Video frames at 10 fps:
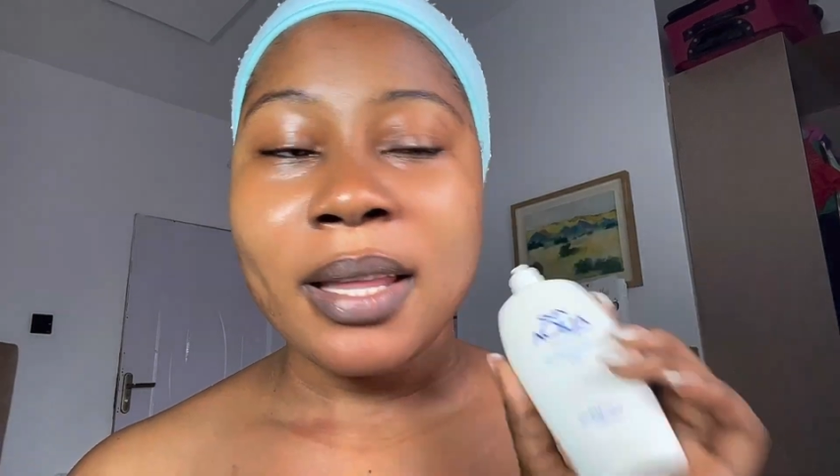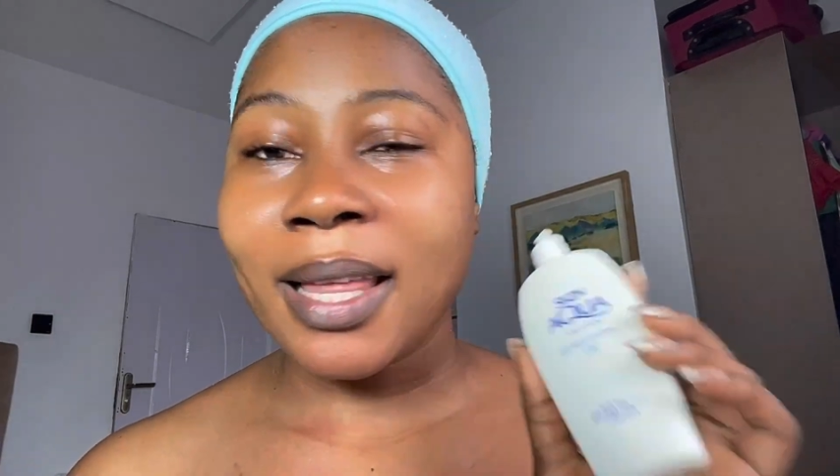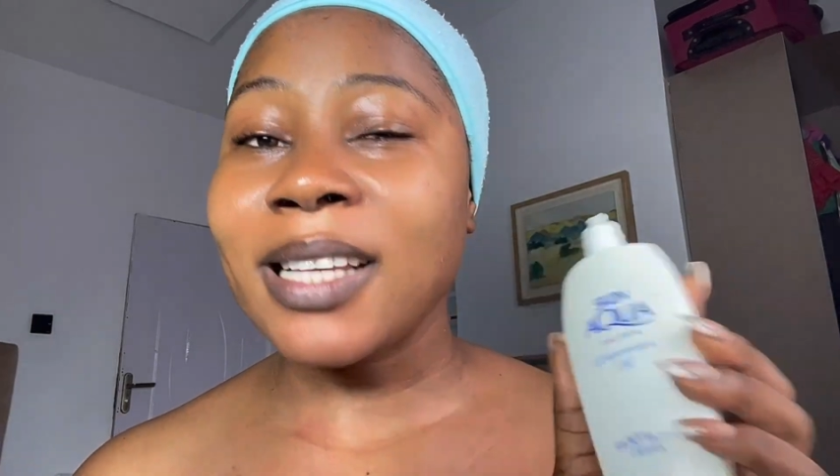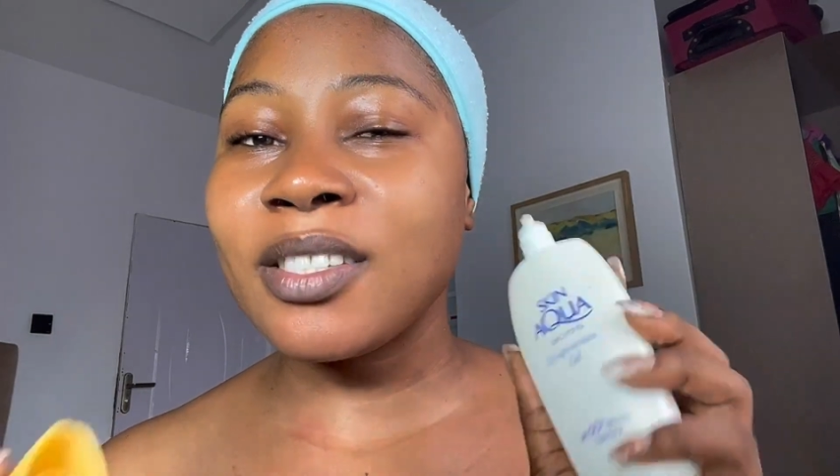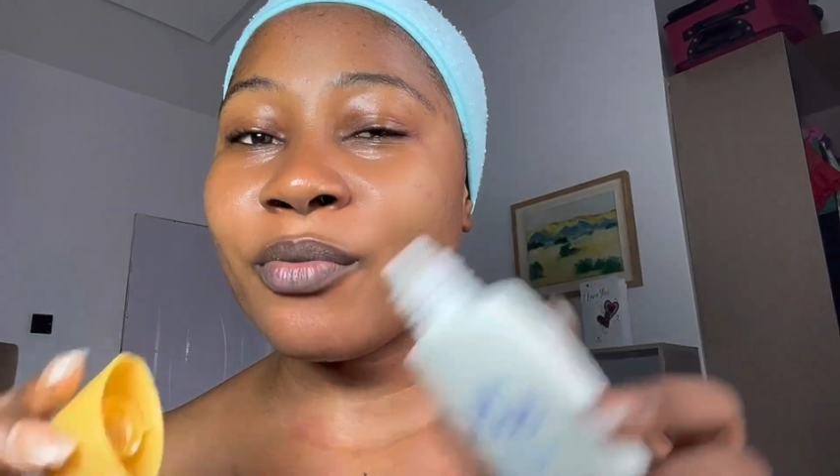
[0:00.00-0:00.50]

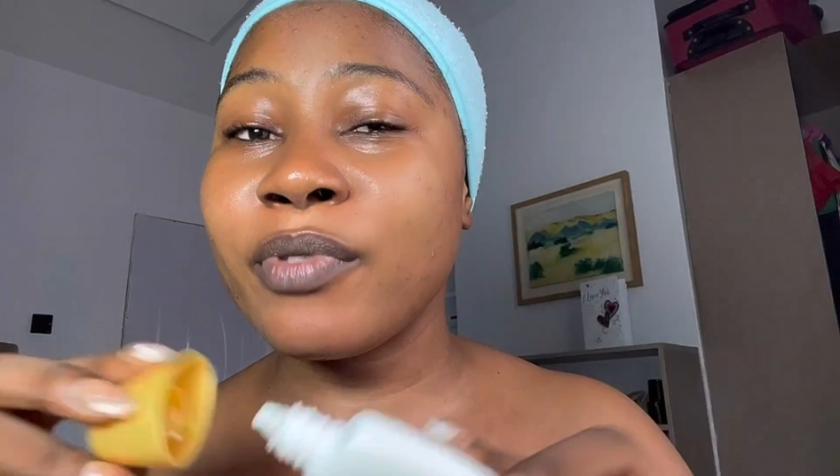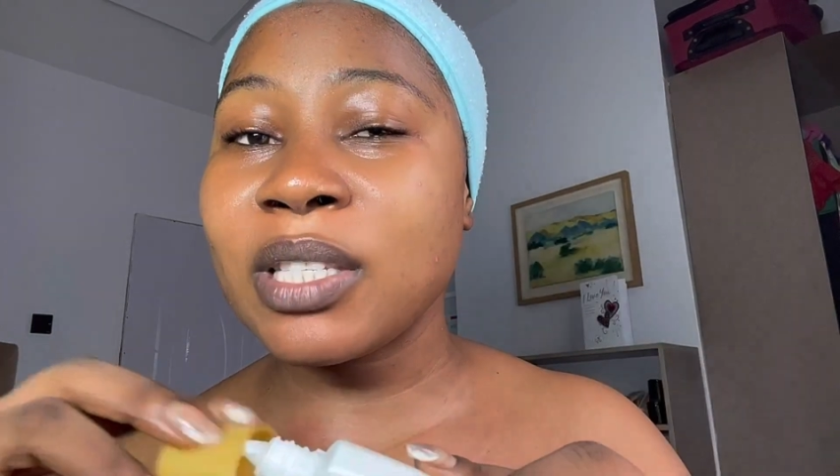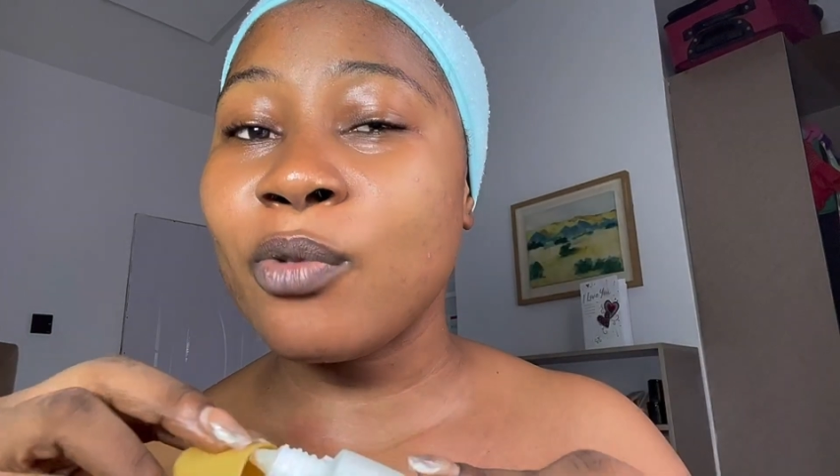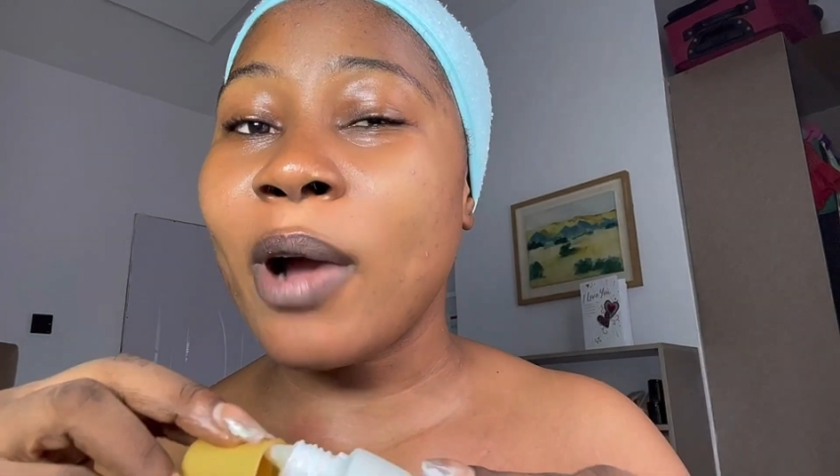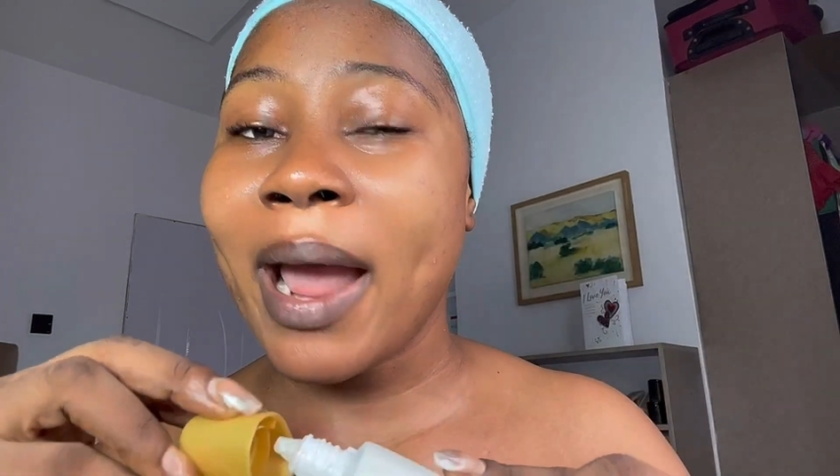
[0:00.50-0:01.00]
That's the
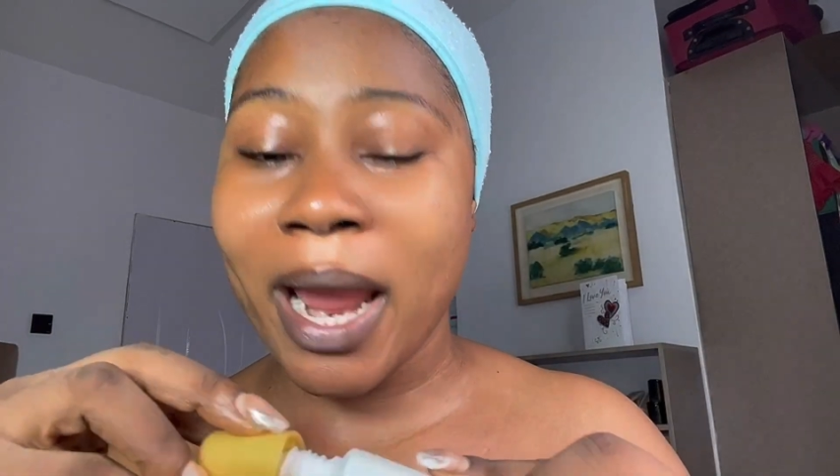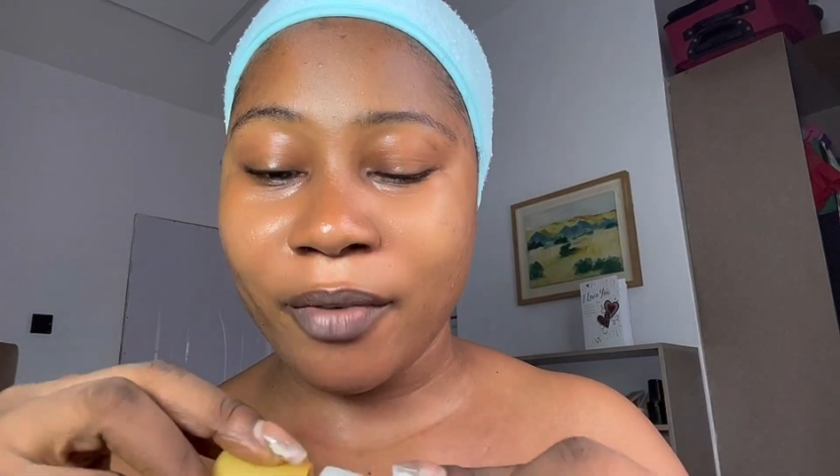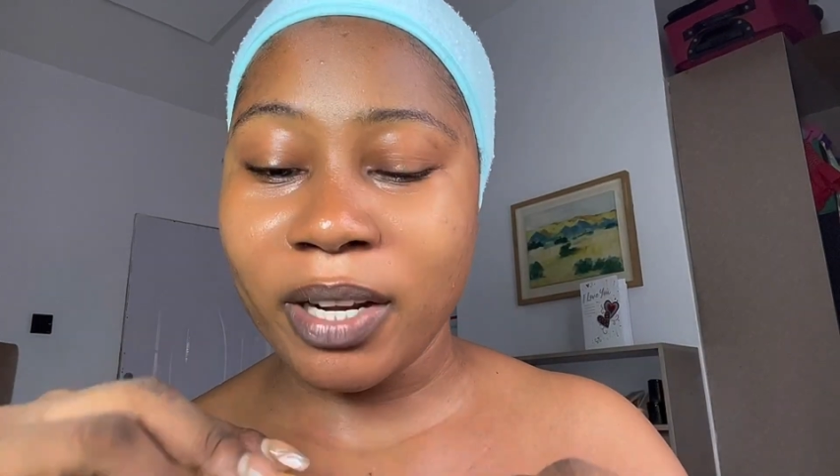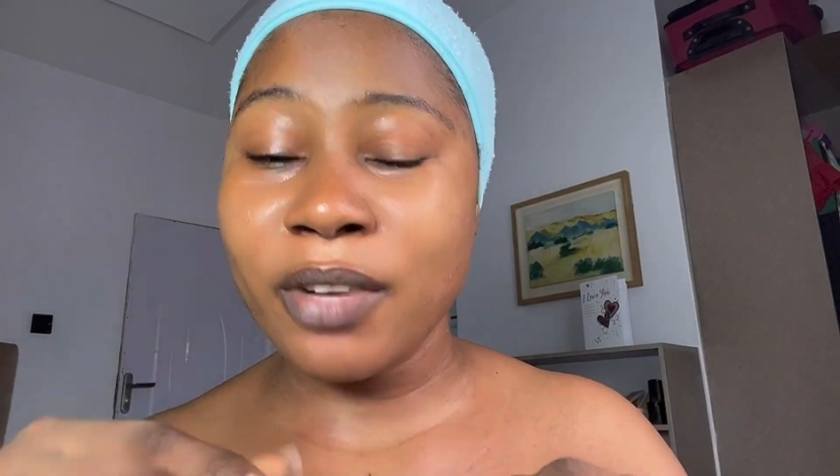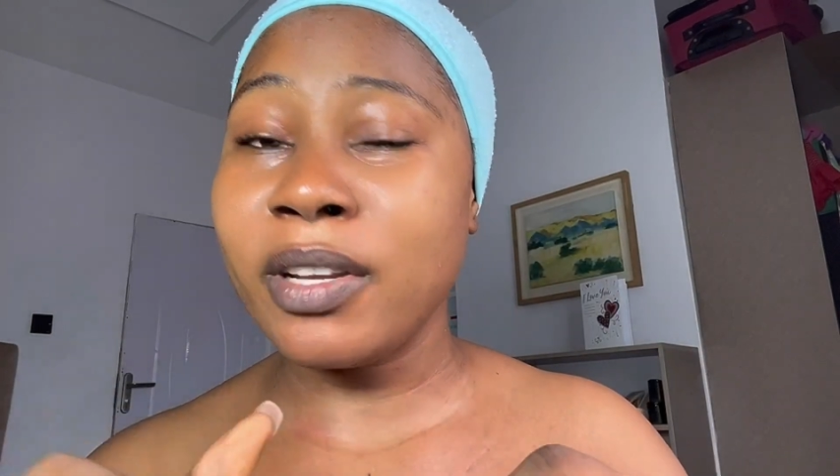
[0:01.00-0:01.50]
reason why I
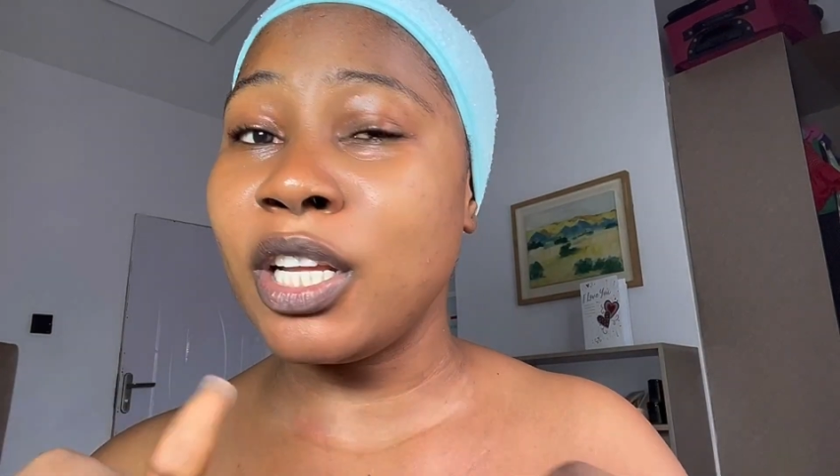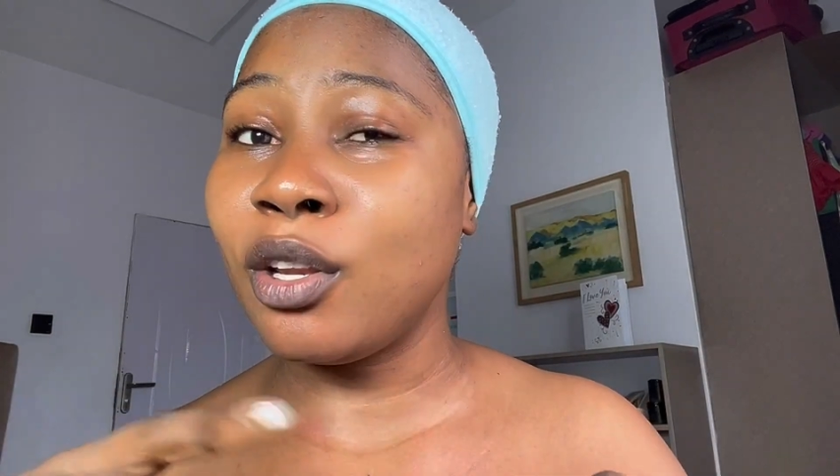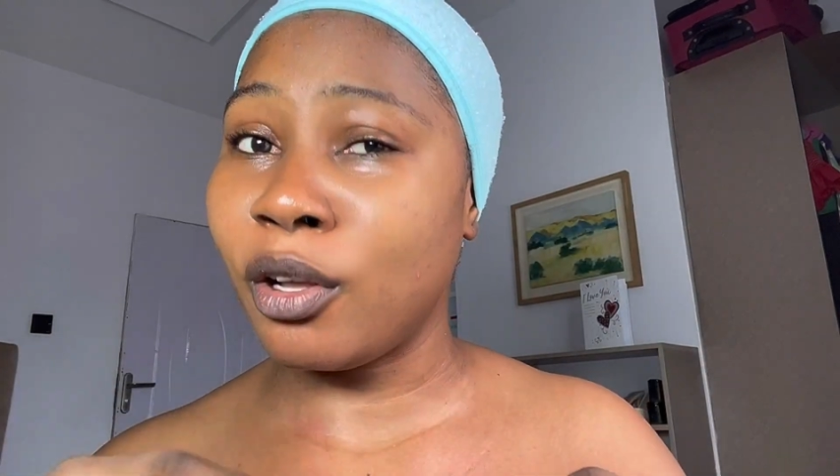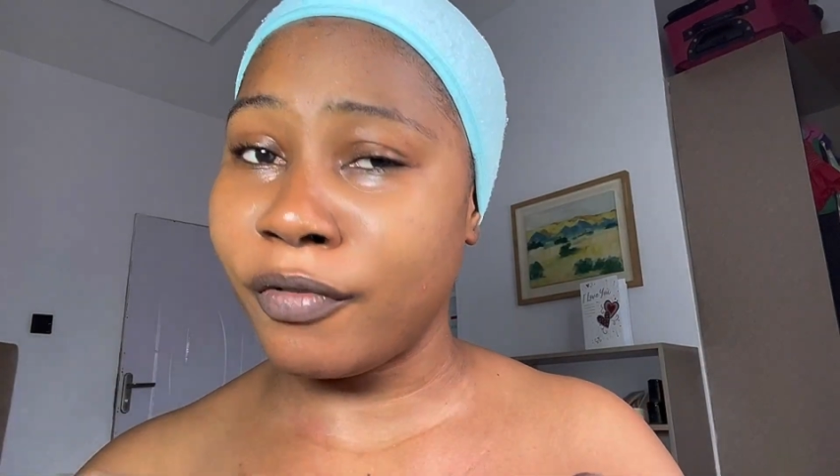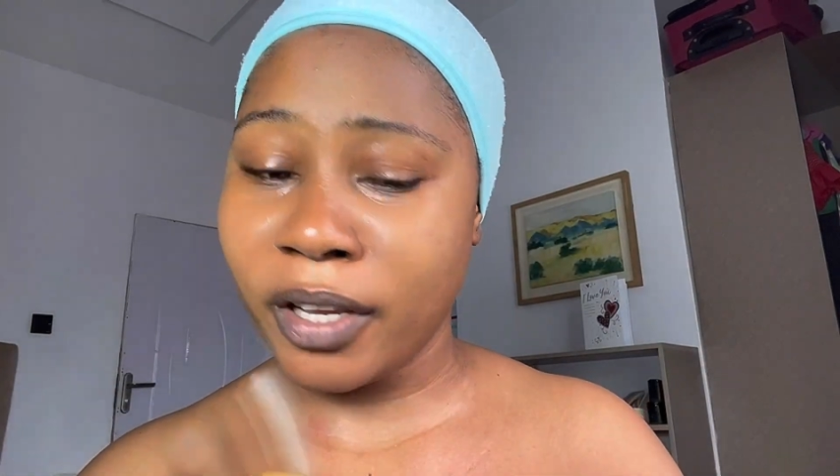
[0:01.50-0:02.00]
really
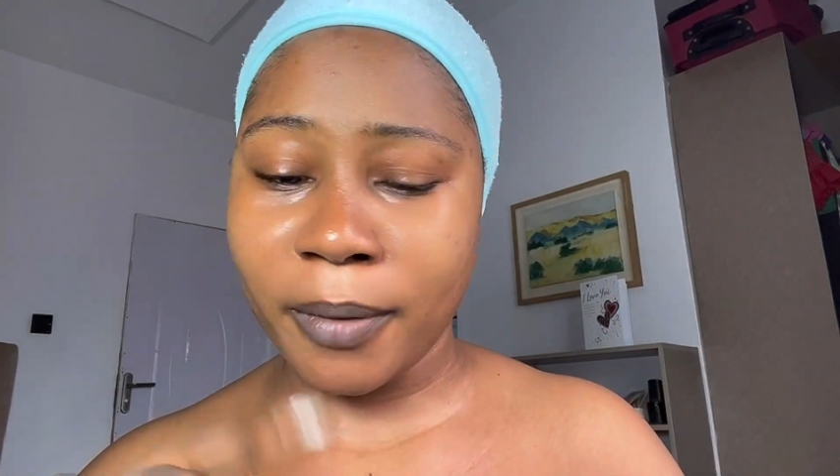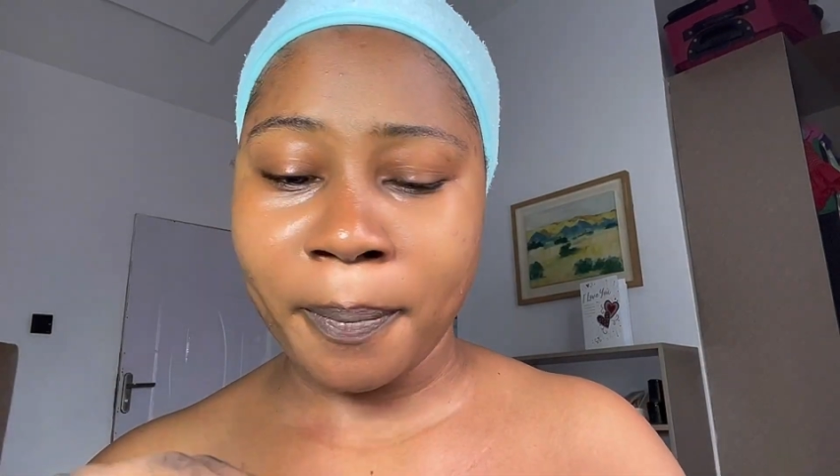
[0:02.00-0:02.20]
love it.